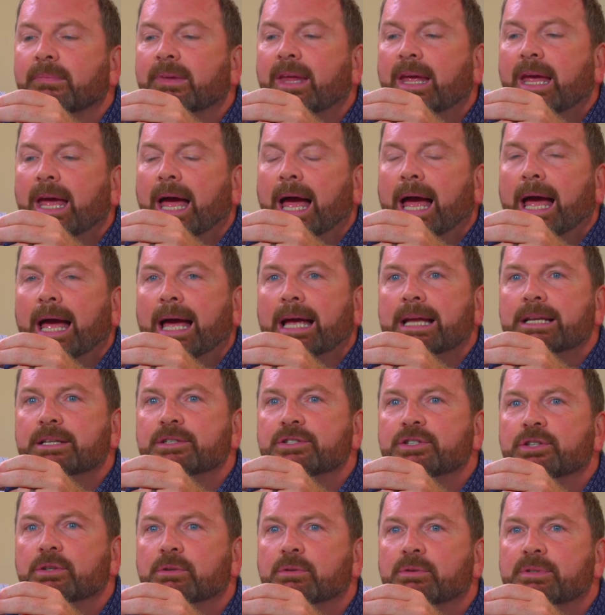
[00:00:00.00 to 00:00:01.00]
and
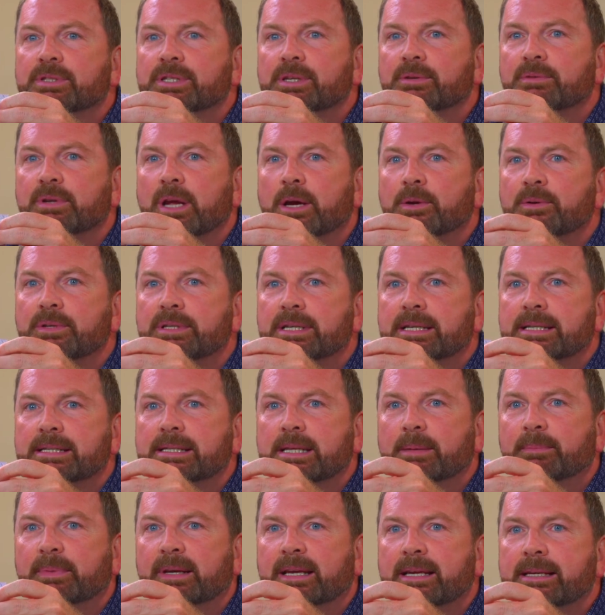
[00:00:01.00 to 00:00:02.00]
you'll also notice that
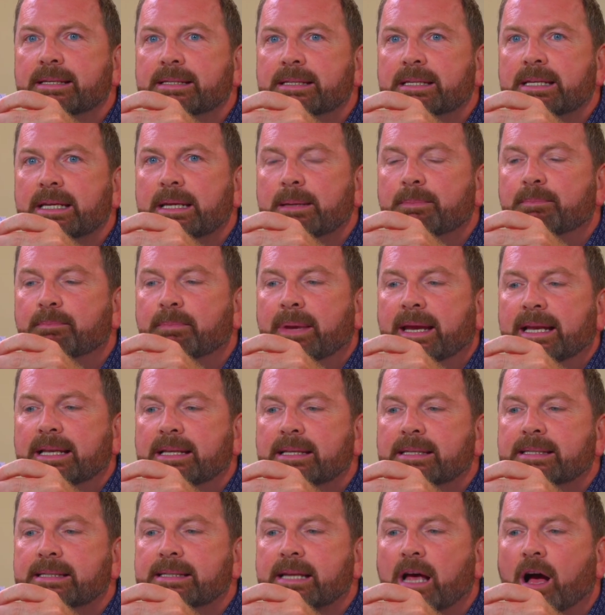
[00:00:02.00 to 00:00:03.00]
because the
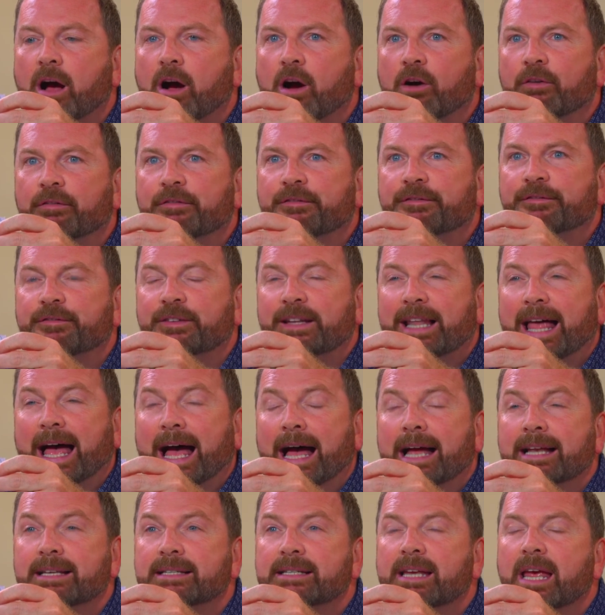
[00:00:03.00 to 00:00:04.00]
pins are
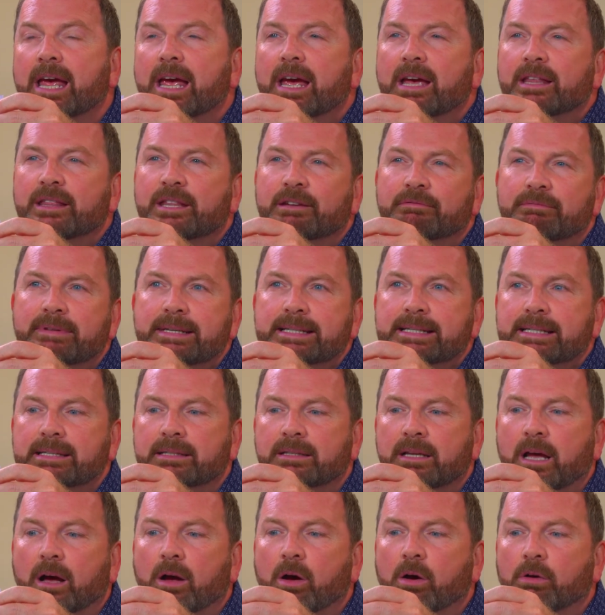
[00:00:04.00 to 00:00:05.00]
flat there isn't a
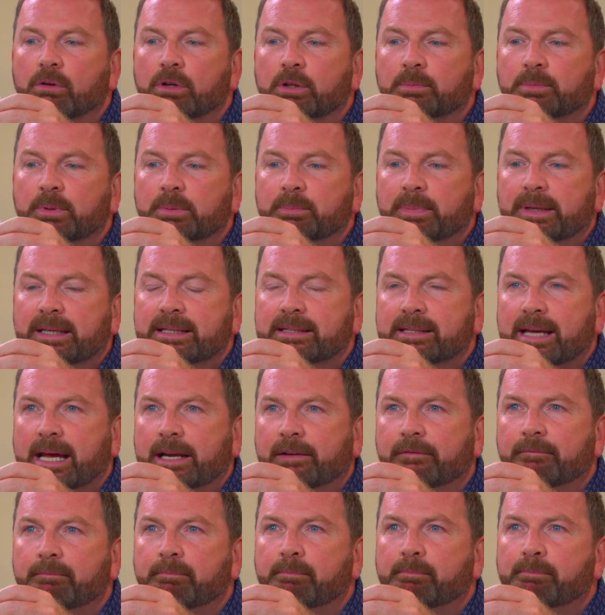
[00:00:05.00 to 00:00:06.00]
horrible big kind
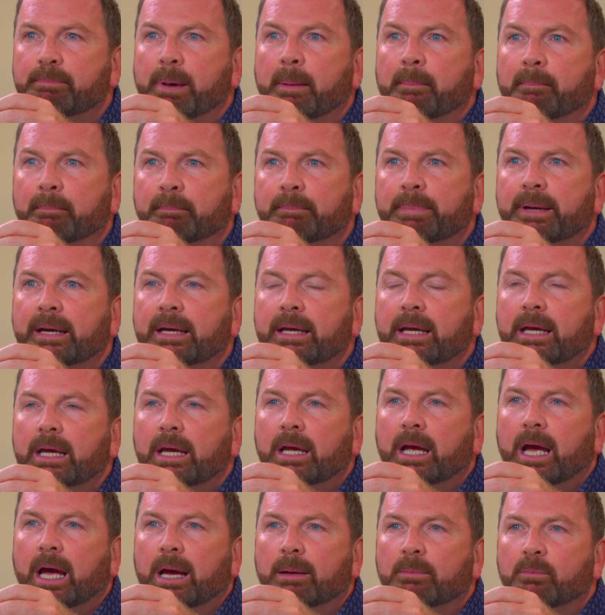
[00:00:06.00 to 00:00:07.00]
of bump
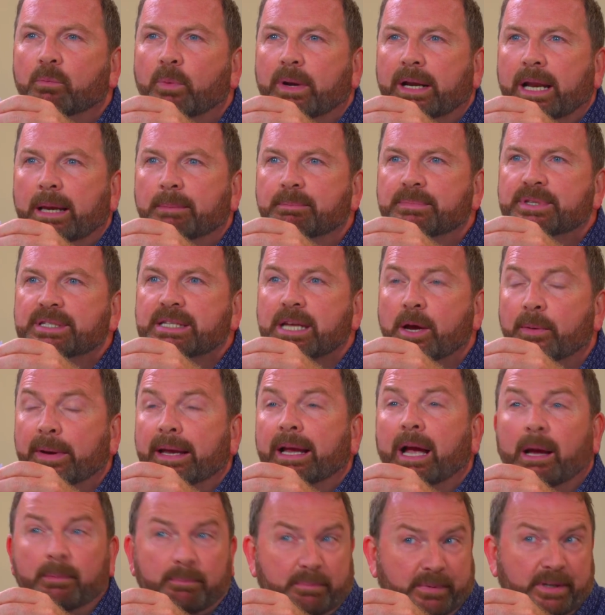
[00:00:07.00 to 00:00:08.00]
um, when I'm sewing.
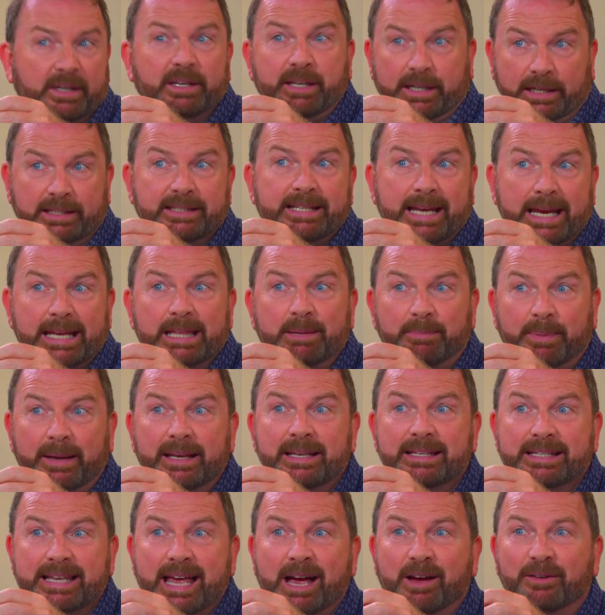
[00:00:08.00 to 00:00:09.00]
I'm going to take the pins
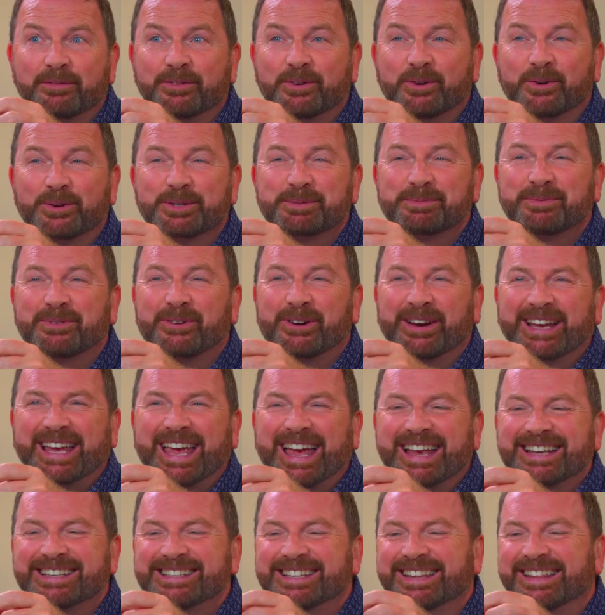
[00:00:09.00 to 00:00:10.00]
out of course before I get
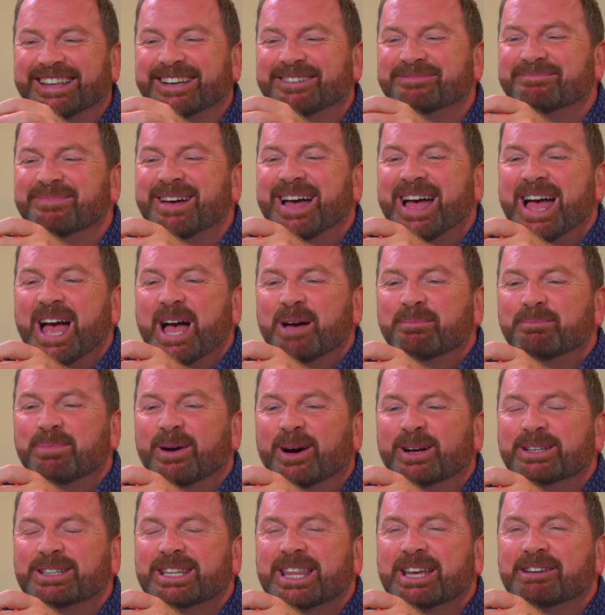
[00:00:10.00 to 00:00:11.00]
to them
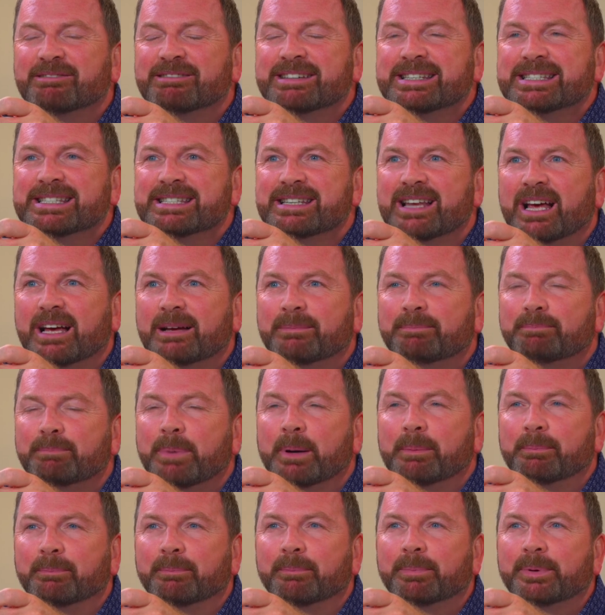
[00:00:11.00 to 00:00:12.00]
but there isn't a
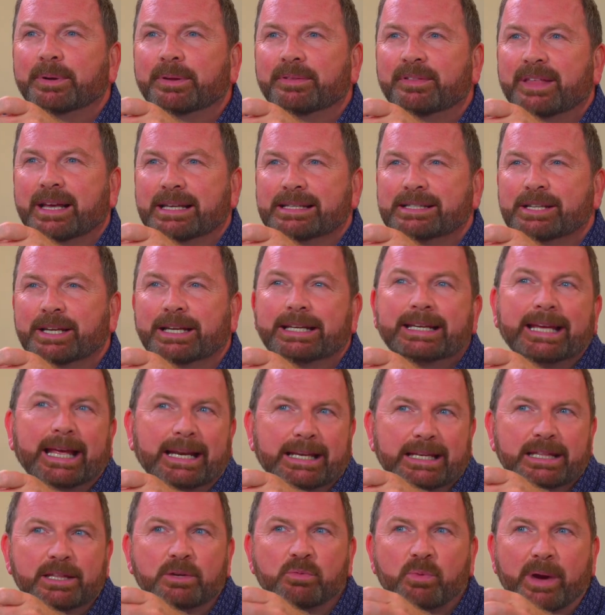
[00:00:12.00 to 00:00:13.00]
bump that's going to get in
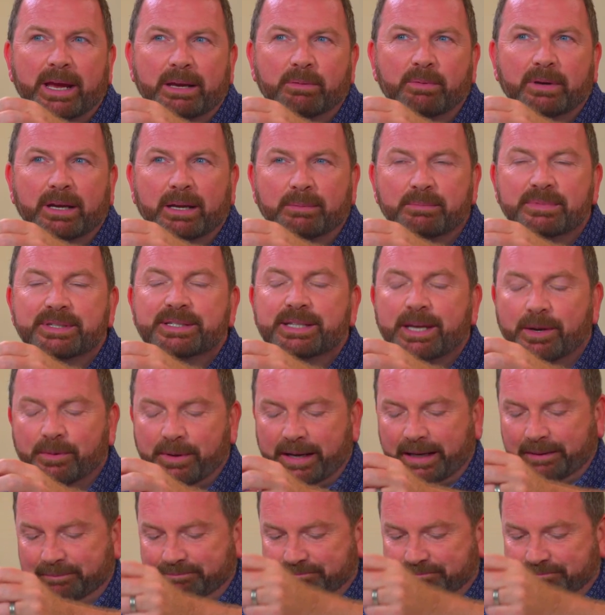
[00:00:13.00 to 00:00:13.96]
the way when I'm sewing.